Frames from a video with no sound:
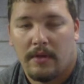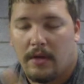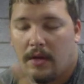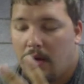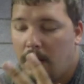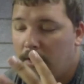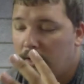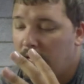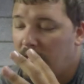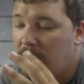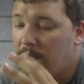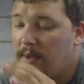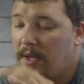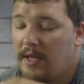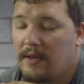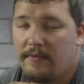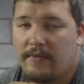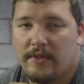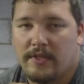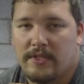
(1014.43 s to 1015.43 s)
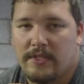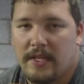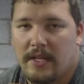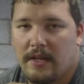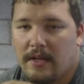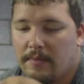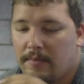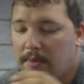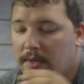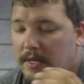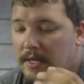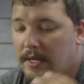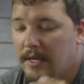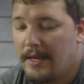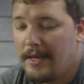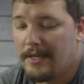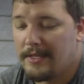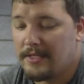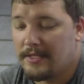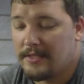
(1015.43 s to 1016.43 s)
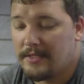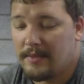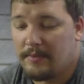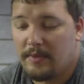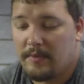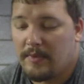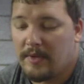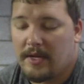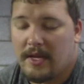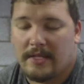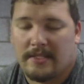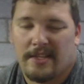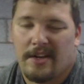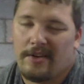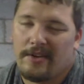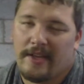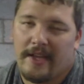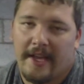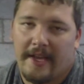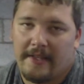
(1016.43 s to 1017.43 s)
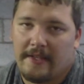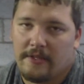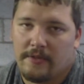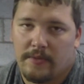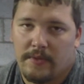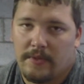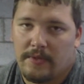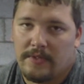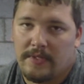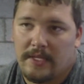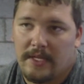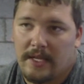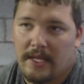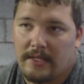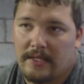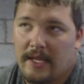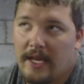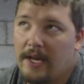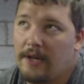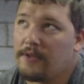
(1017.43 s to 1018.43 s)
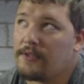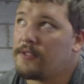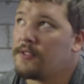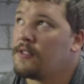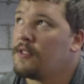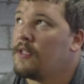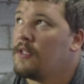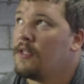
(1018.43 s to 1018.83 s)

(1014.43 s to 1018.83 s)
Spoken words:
on a panfish setup is simply because I already had this reel sitting at the house,